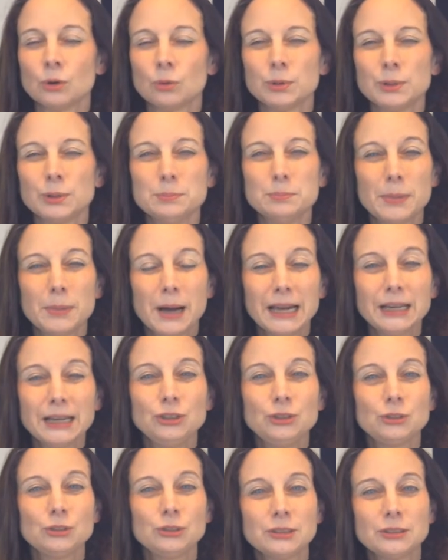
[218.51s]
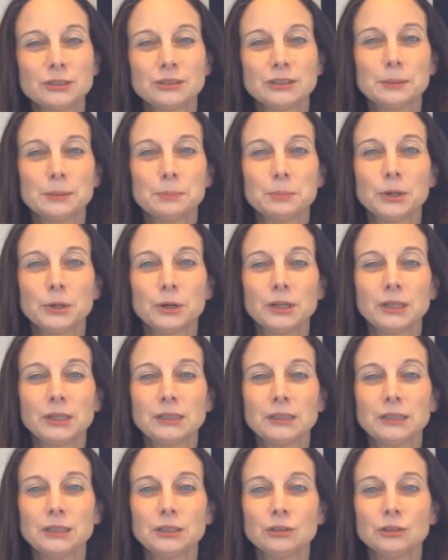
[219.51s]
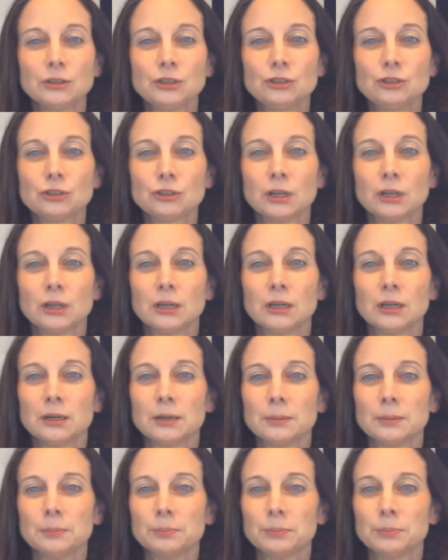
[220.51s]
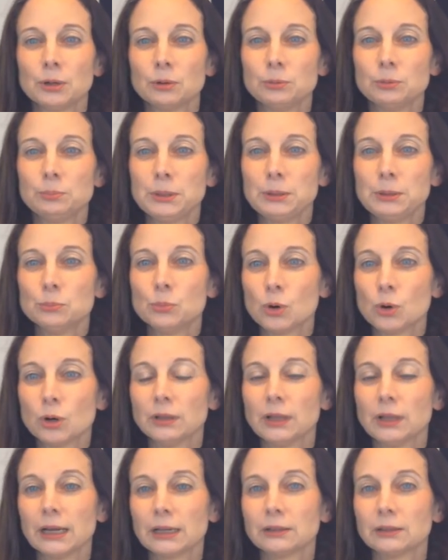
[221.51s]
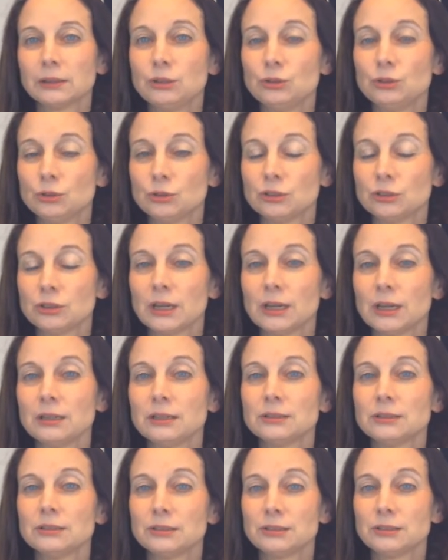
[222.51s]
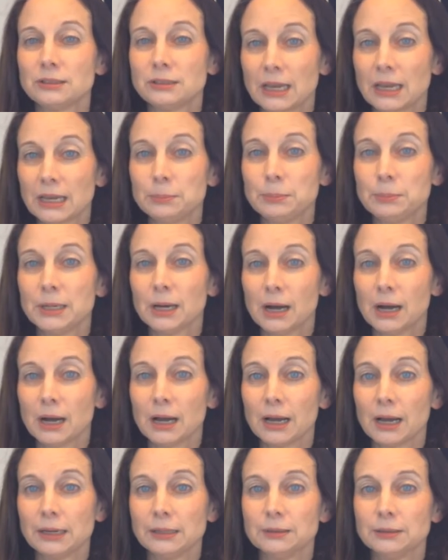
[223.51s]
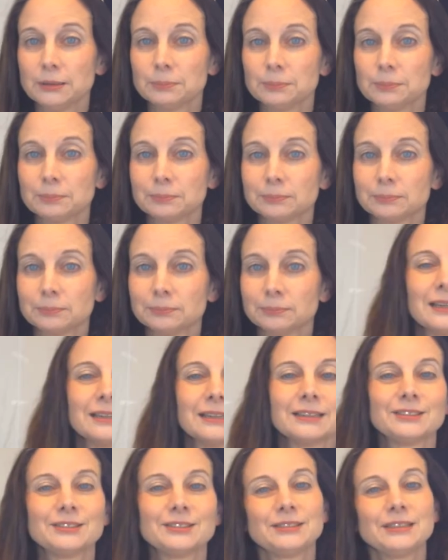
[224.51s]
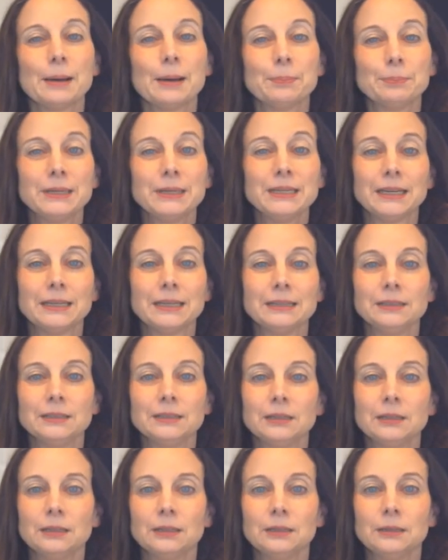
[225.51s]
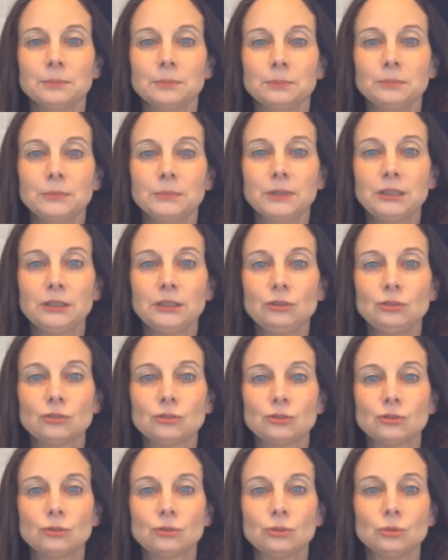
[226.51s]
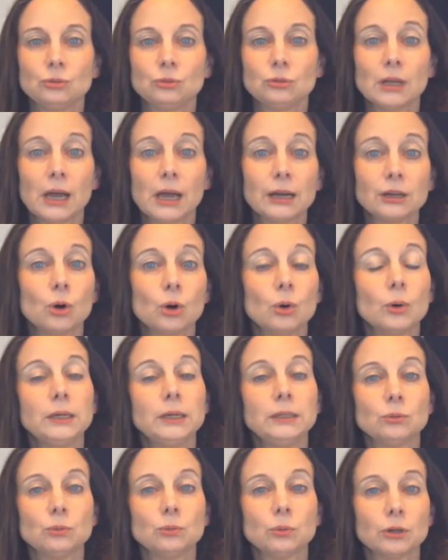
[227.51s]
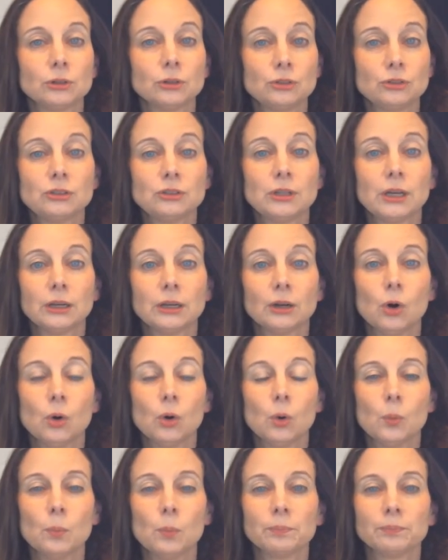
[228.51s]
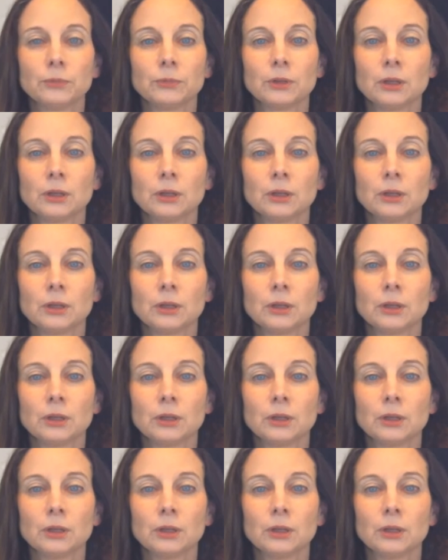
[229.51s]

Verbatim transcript: We might use this in American English, but would be more likely to say stay behind. Stop in means to not go anywhere, to stay at home.